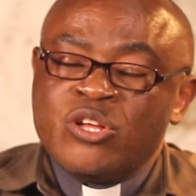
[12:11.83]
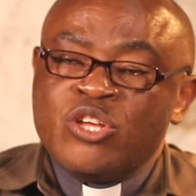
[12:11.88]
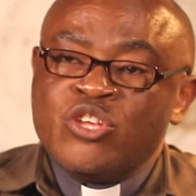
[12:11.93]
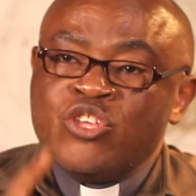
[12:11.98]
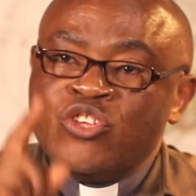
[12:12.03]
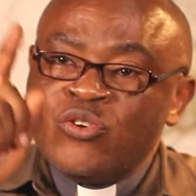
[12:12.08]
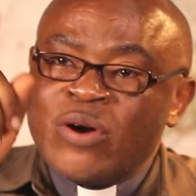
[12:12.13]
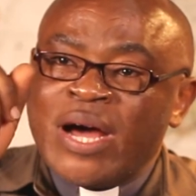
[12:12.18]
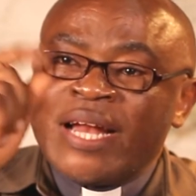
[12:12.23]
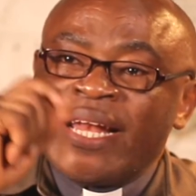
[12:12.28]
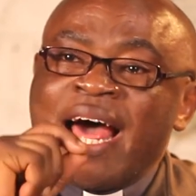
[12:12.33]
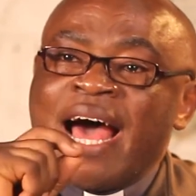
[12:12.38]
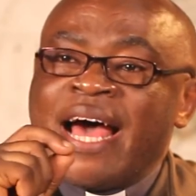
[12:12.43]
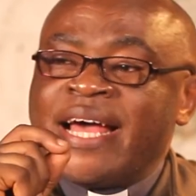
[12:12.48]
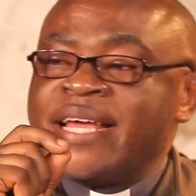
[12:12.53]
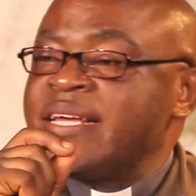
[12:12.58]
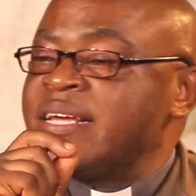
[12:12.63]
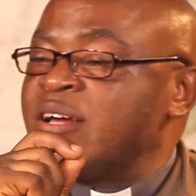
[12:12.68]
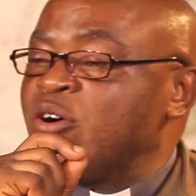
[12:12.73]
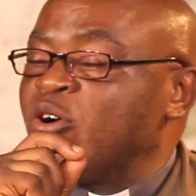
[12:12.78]
You and
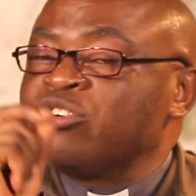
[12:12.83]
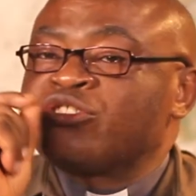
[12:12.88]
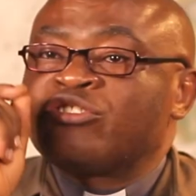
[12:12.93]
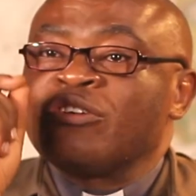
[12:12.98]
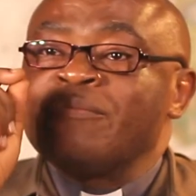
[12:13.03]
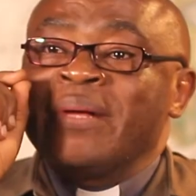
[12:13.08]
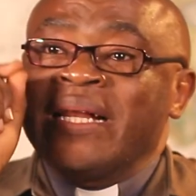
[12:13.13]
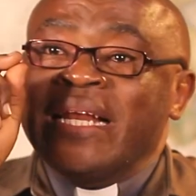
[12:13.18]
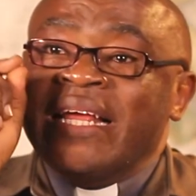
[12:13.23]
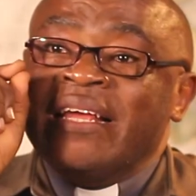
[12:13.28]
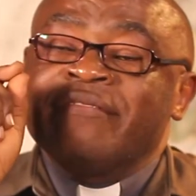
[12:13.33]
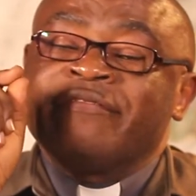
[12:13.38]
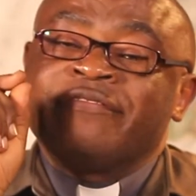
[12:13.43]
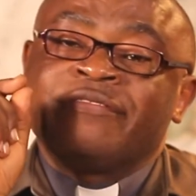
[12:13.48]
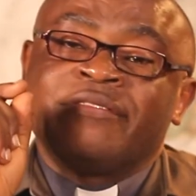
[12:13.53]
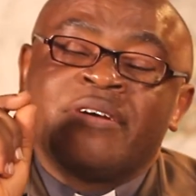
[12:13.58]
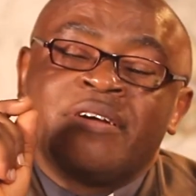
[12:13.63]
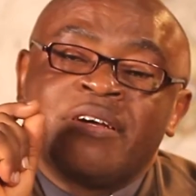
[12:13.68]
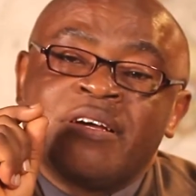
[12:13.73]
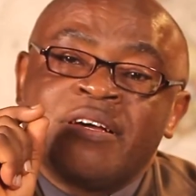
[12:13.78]
I also
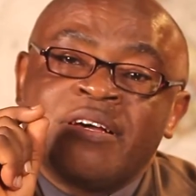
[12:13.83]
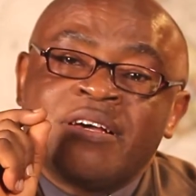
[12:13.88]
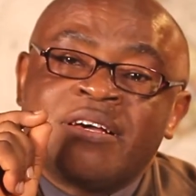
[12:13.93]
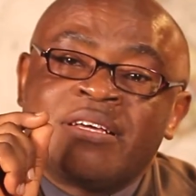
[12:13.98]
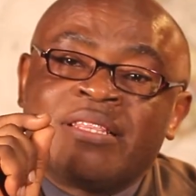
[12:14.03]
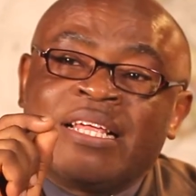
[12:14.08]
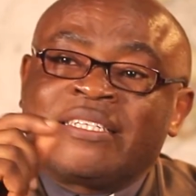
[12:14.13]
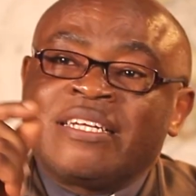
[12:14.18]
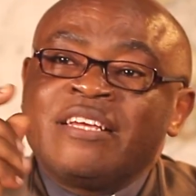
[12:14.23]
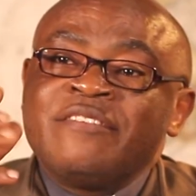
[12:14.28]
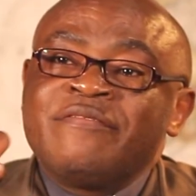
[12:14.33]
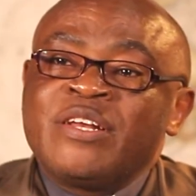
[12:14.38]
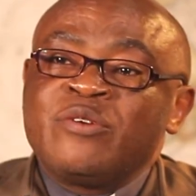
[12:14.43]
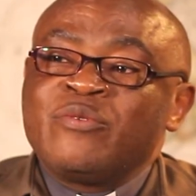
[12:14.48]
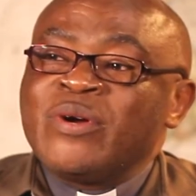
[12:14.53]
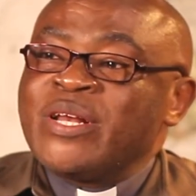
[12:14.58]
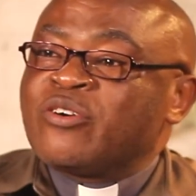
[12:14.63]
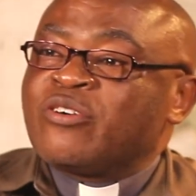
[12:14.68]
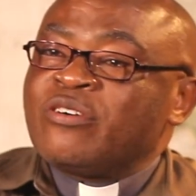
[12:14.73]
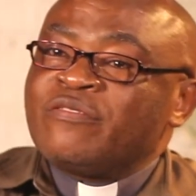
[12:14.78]
believe that even
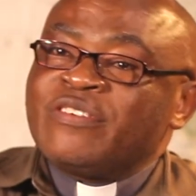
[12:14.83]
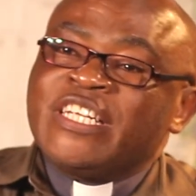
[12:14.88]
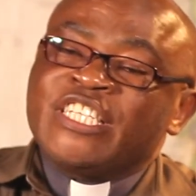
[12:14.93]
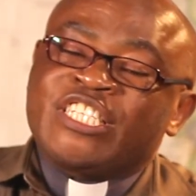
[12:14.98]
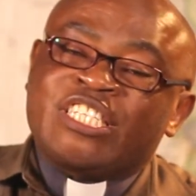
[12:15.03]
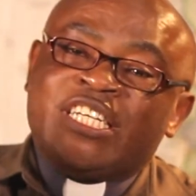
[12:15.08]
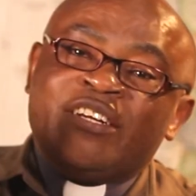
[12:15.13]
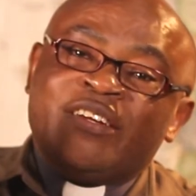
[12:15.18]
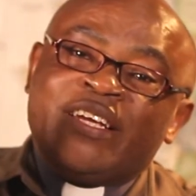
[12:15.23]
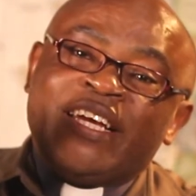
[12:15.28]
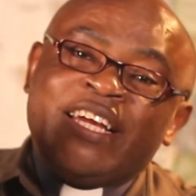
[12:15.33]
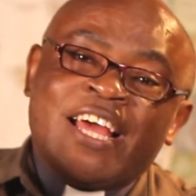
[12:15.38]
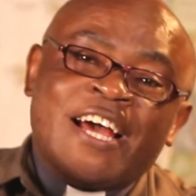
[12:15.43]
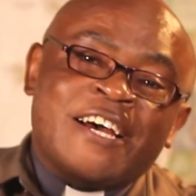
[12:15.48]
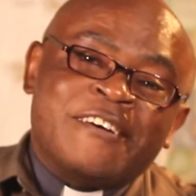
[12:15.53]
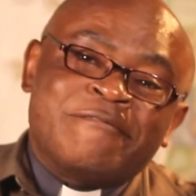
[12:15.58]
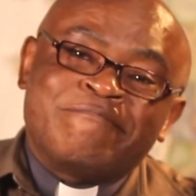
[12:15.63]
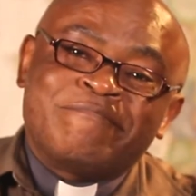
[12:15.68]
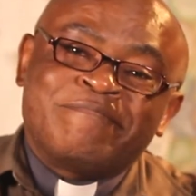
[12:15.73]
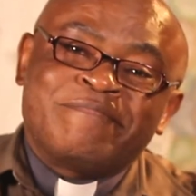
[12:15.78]
when COVID is still
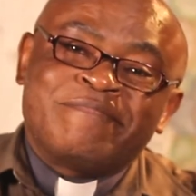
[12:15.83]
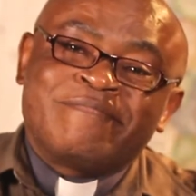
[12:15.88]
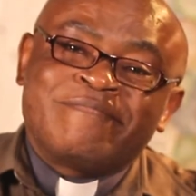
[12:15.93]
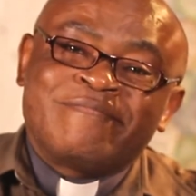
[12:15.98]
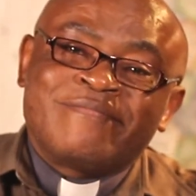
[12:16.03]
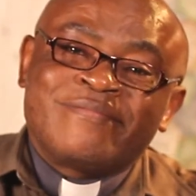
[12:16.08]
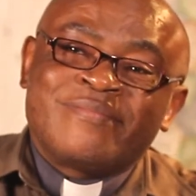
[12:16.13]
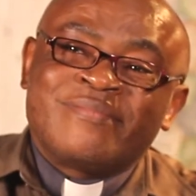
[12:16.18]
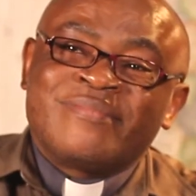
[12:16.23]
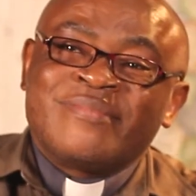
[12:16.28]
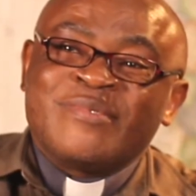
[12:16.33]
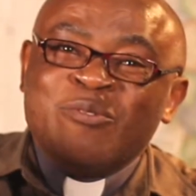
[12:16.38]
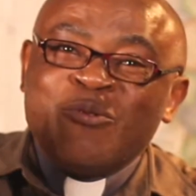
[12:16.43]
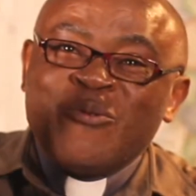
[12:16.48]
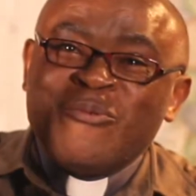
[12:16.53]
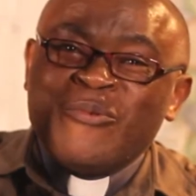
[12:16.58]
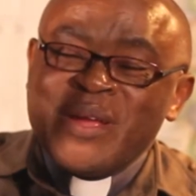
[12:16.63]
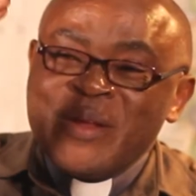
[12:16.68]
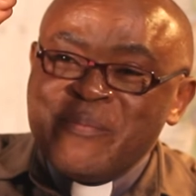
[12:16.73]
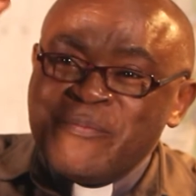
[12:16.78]
here,
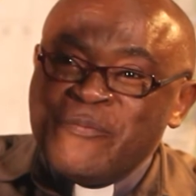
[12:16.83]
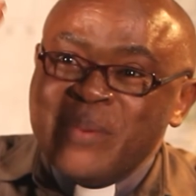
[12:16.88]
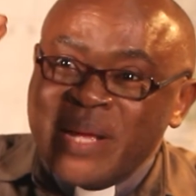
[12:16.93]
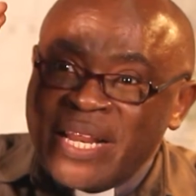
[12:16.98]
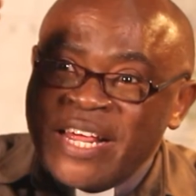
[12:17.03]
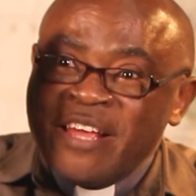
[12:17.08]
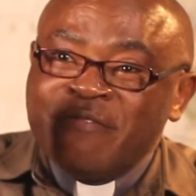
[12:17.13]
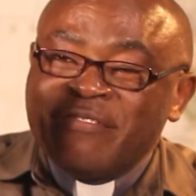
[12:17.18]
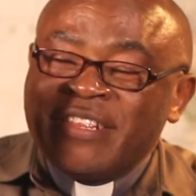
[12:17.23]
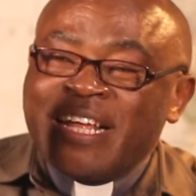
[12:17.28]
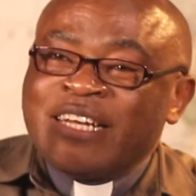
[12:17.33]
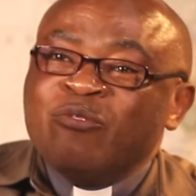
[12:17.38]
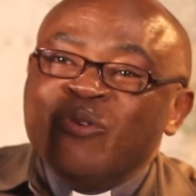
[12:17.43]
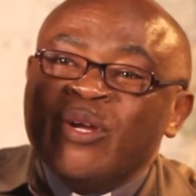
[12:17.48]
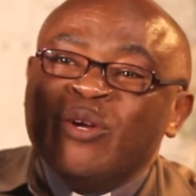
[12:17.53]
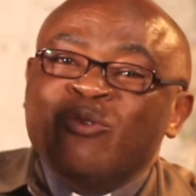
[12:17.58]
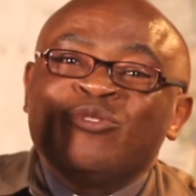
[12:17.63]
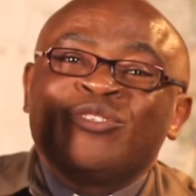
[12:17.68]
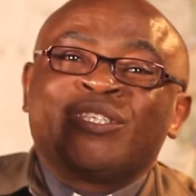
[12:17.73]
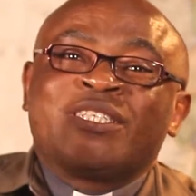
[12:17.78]
we believe that
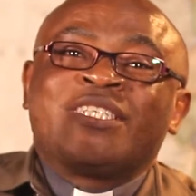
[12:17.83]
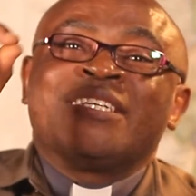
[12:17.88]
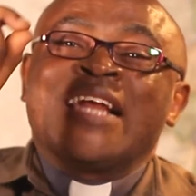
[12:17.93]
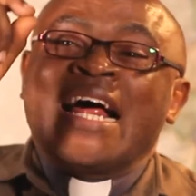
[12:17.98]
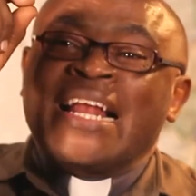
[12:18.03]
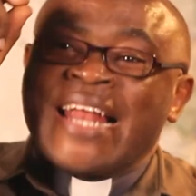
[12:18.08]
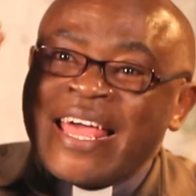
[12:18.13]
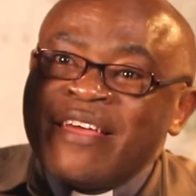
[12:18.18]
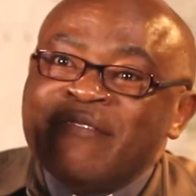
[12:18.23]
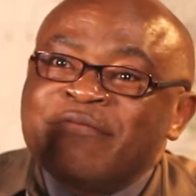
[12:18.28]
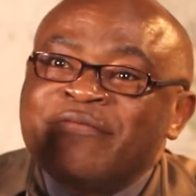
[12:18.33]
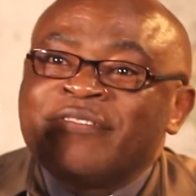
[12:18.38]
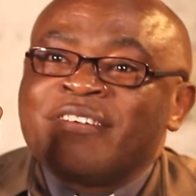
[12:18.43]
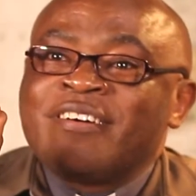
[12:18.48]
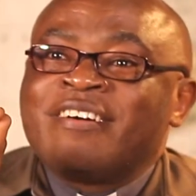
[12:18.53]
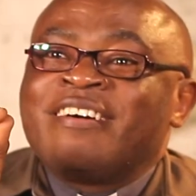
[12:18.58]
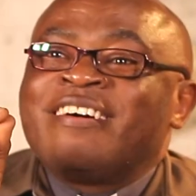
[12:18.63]
we who are still alive,